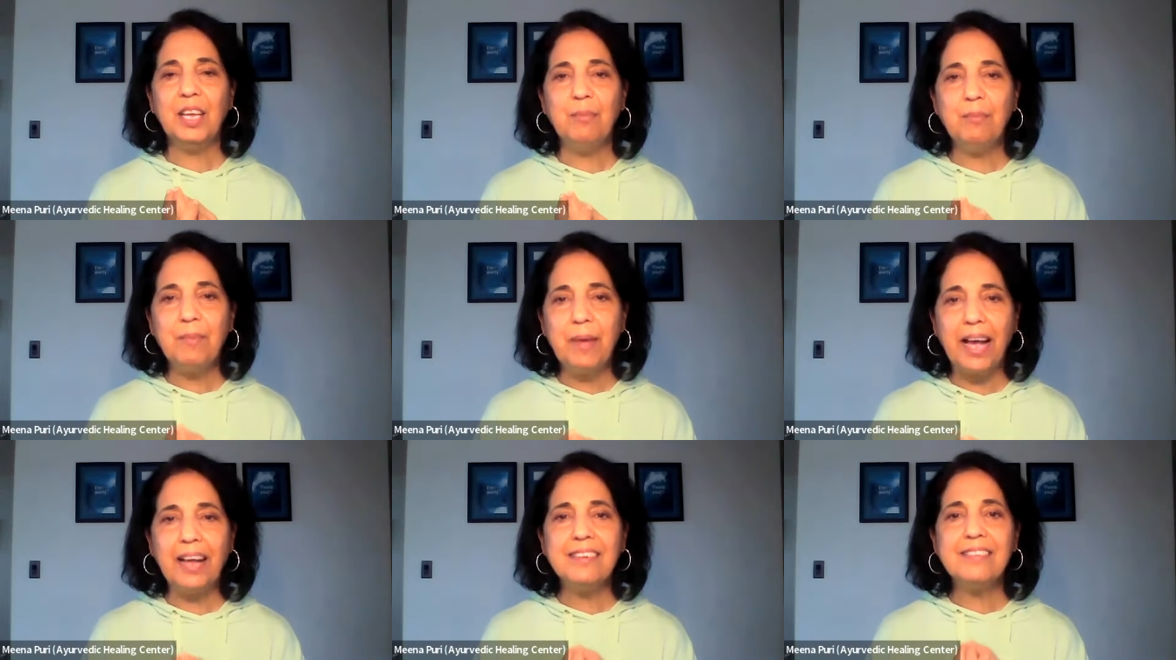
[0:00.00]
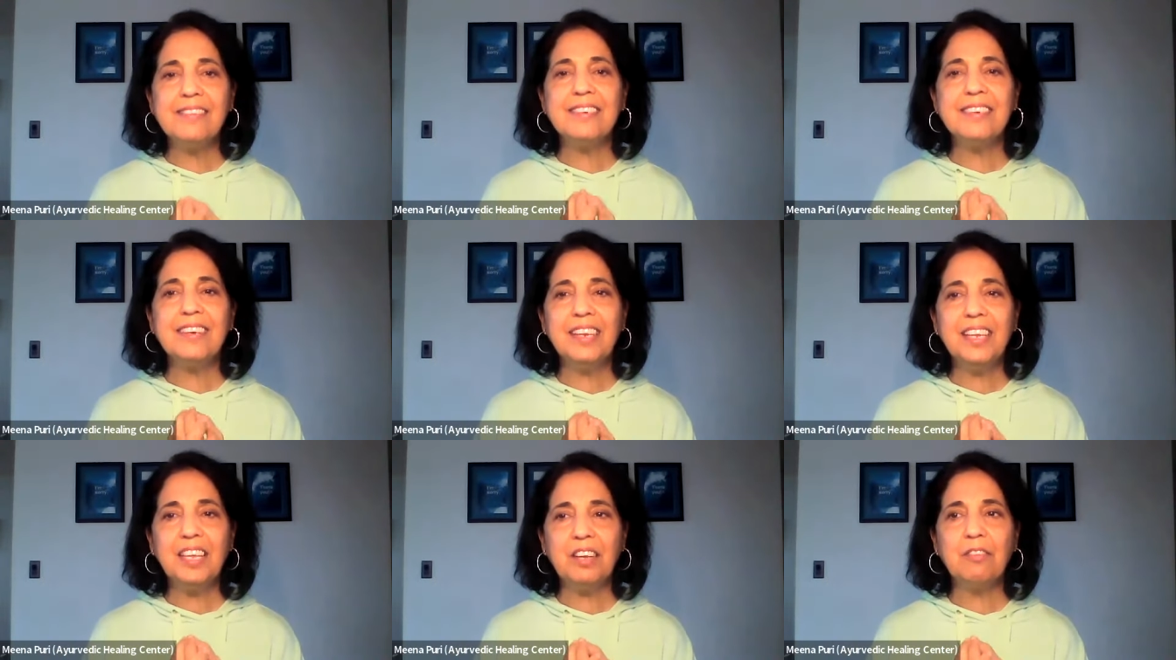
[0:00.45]

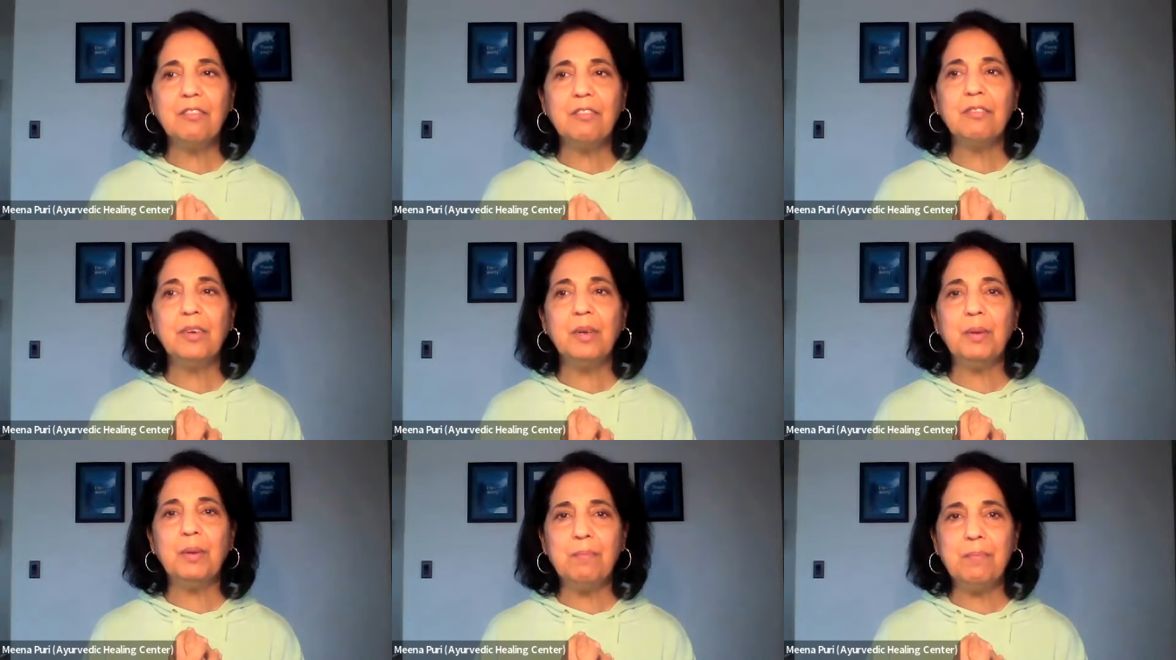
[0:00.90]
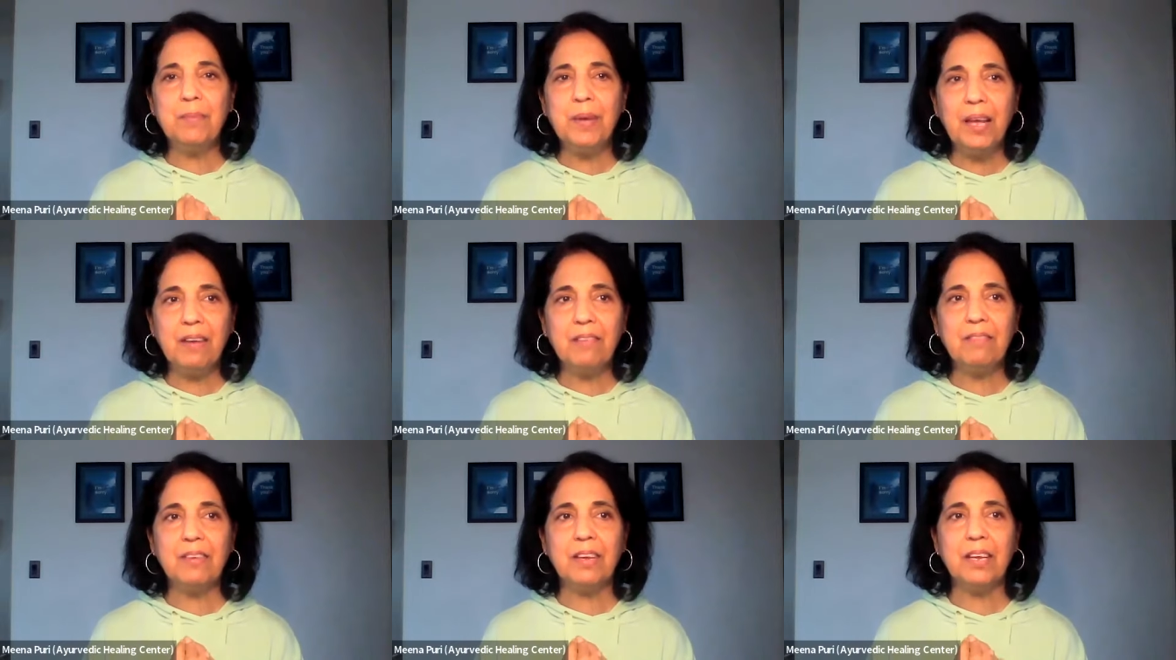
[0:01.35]
Imagine if we
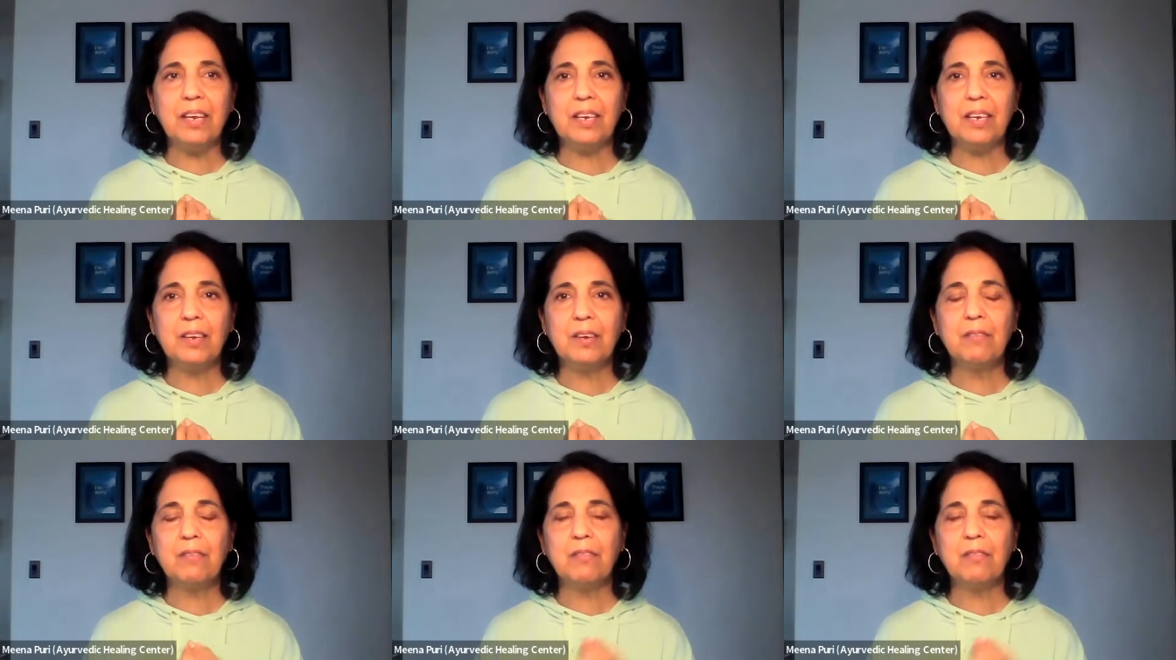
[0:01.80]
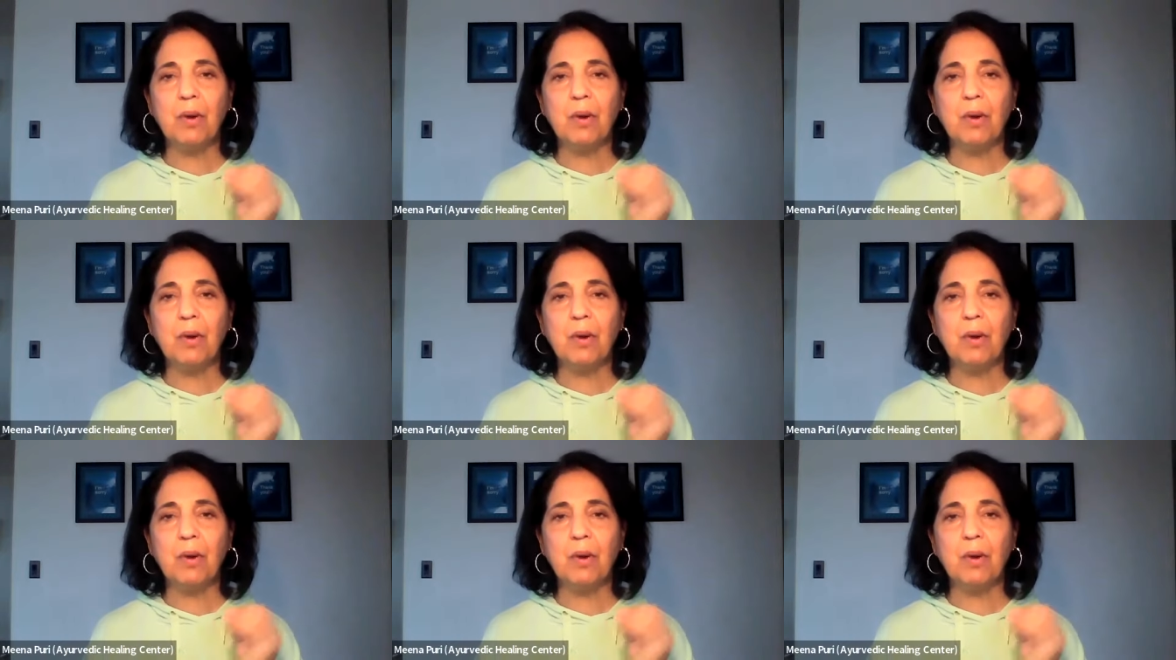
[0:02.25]
pivot